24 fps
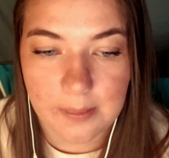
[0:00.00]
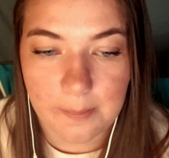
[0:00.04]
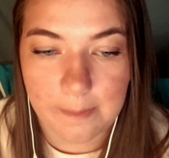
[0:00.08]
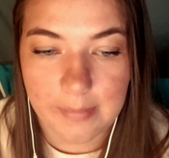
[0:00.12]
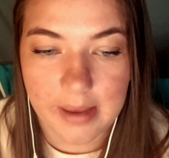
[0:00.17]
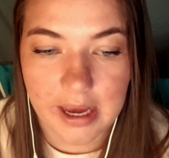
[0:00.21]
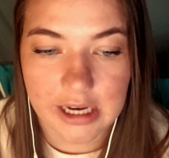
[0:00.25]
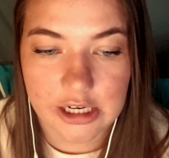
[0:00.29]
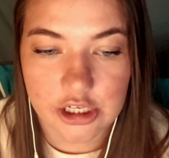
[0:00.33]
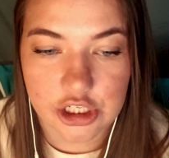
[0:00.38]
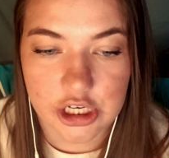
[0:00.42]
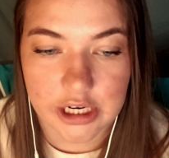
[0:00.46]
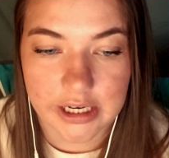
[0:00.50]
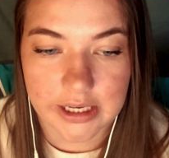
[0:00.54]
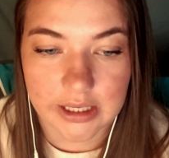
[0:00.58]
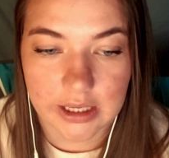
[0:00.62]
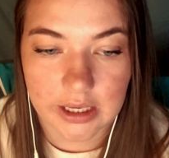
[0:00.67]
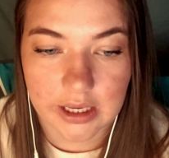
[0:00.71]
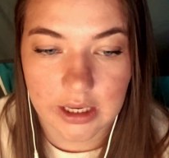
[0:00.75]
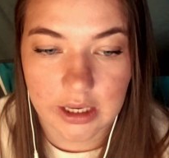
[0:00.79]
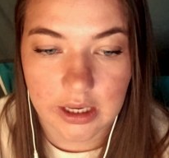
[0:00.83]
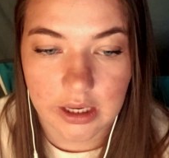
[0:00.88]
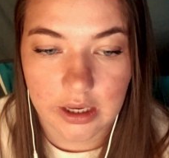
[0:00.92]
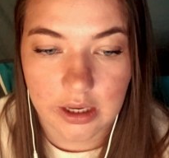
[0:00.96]

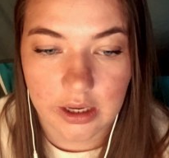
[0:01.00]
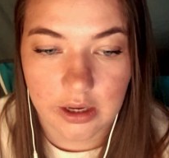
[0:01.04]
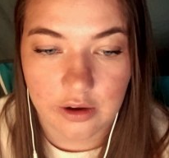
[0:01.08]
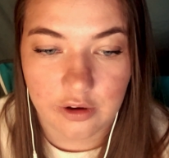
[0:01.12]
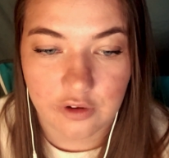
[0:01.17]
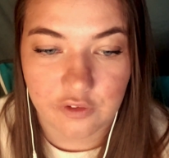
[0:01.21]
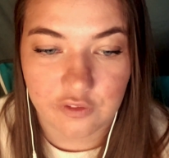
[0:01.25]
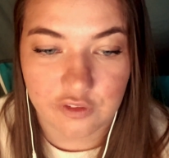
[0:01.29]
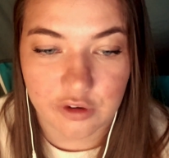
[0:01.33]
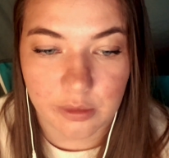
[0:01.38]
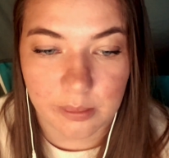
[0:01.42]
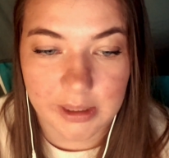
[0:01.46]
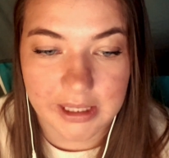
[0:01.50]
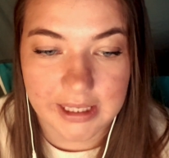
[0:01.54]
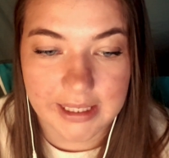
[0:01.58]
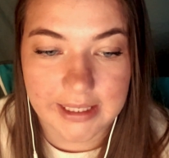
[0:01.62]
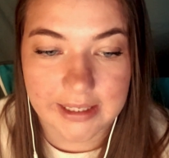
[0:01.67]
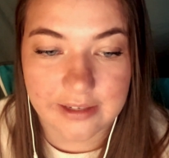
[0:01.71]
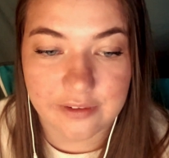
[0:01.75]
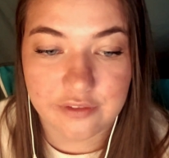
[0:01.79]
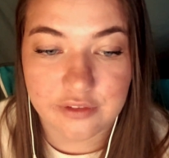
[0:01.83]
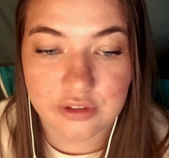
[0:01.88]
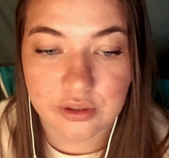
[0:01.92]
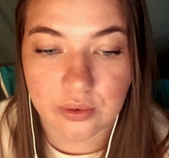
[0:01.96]
magic from a
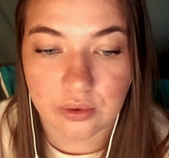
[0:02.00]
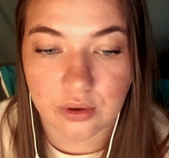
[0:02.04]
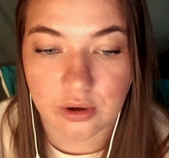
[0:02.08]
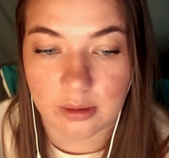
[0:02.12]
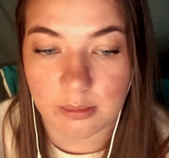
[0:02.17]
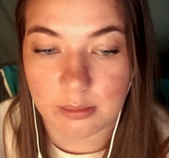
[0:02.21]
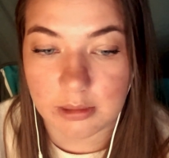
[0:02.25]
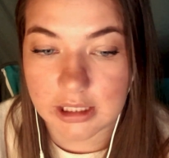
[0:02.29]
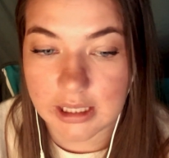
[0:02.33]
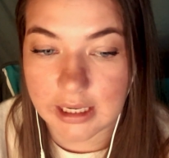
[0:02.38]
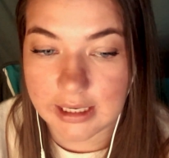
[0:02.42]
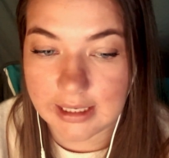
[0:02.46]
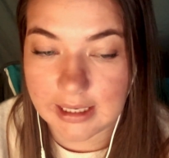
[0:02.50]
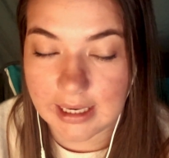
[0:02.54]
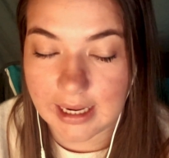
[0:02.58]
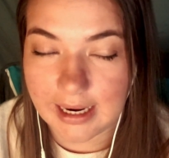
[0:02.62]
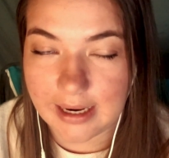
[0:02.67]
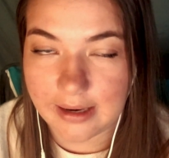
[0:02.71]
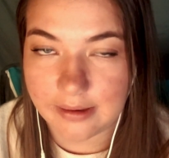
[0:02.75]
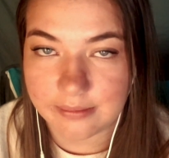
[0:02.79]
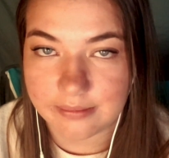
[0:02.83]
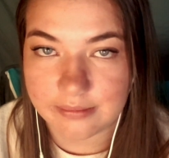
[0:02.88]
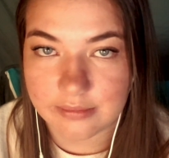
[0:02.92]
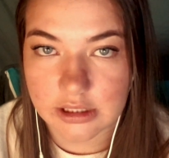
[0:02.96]
gift or
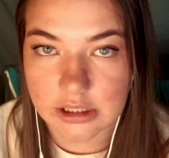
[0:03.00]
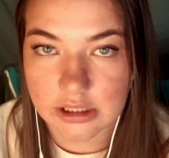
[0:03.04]
bloodline.